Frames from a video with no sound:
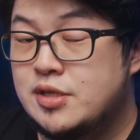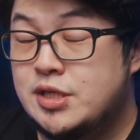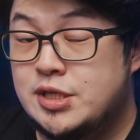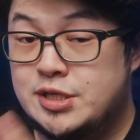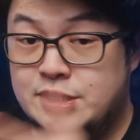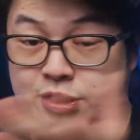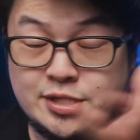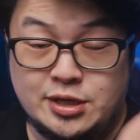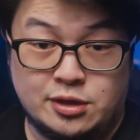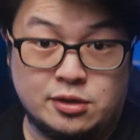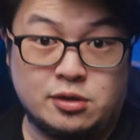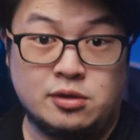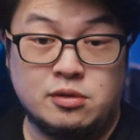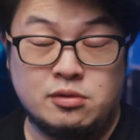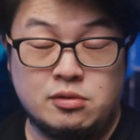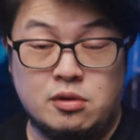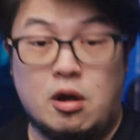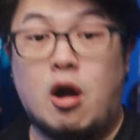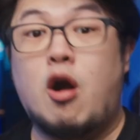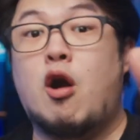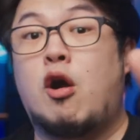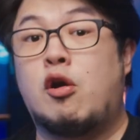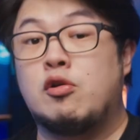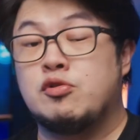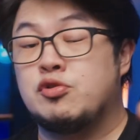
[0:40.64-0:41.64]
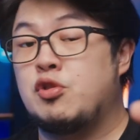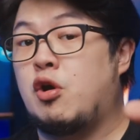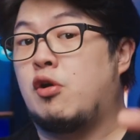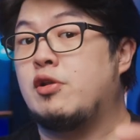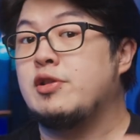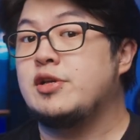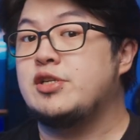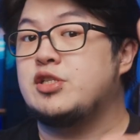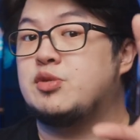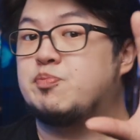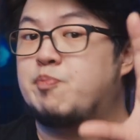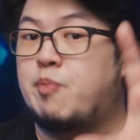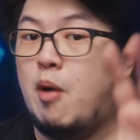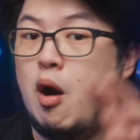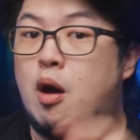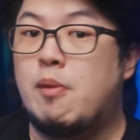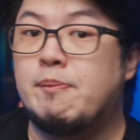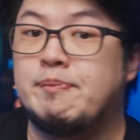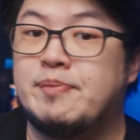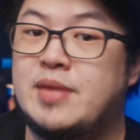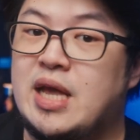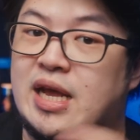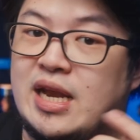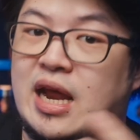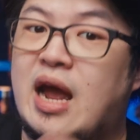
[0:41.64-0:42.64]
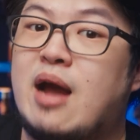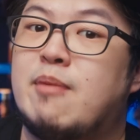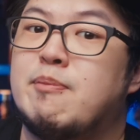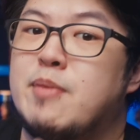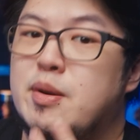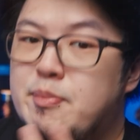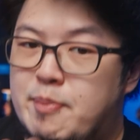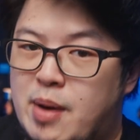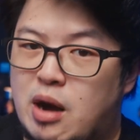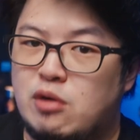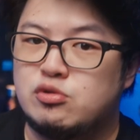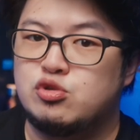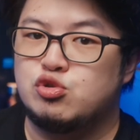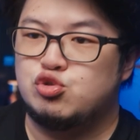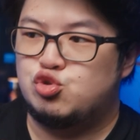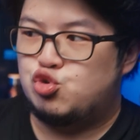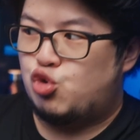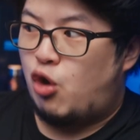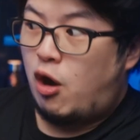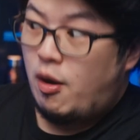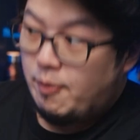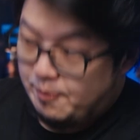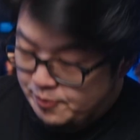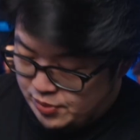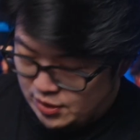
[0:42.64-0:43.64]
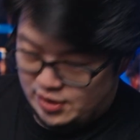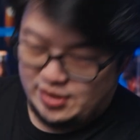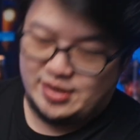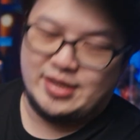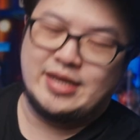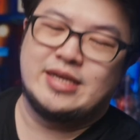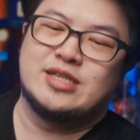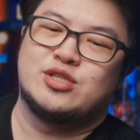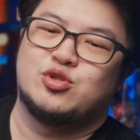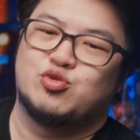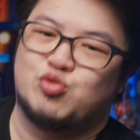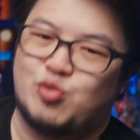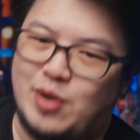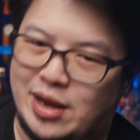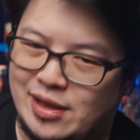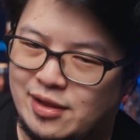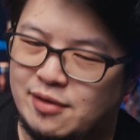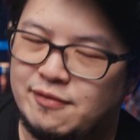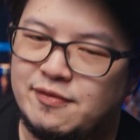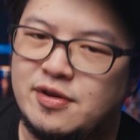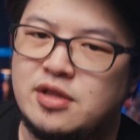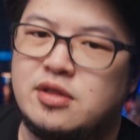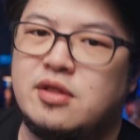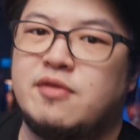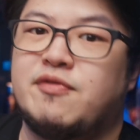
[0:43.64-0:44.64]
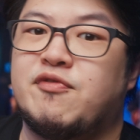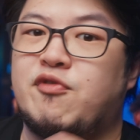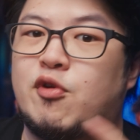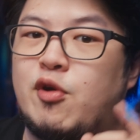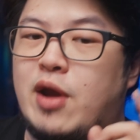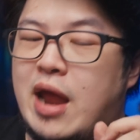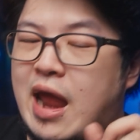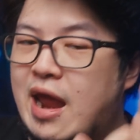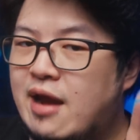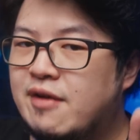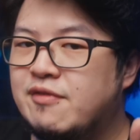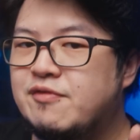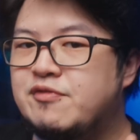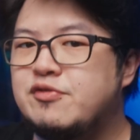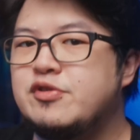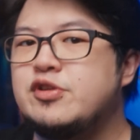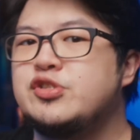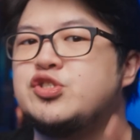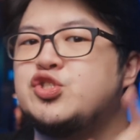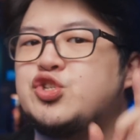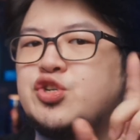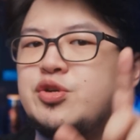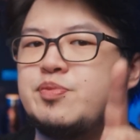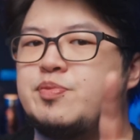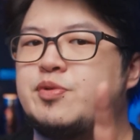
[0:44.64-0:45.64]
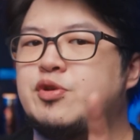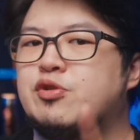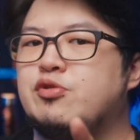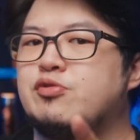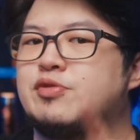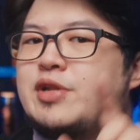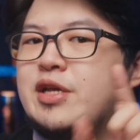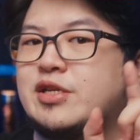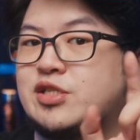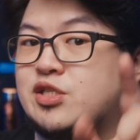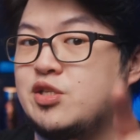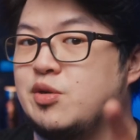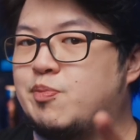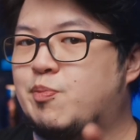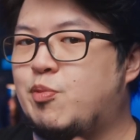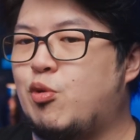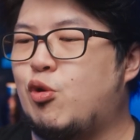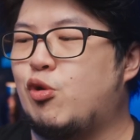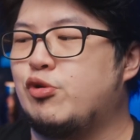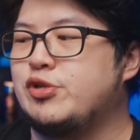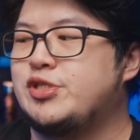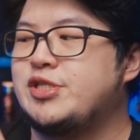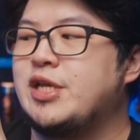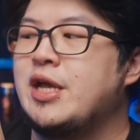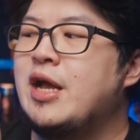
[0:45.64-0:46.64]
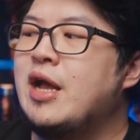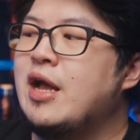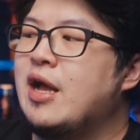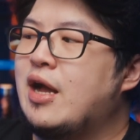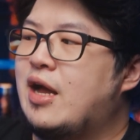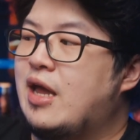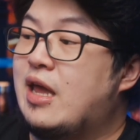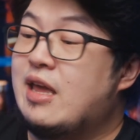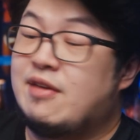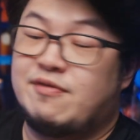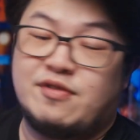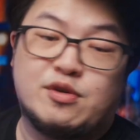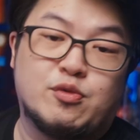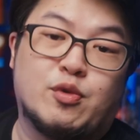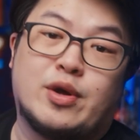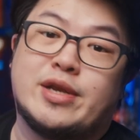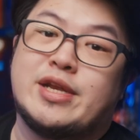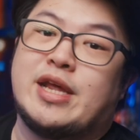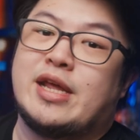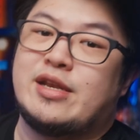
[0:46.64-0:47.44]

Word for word: Still, all knowledge bomb that I'm about to drop is relevant for every GPU that supports AV1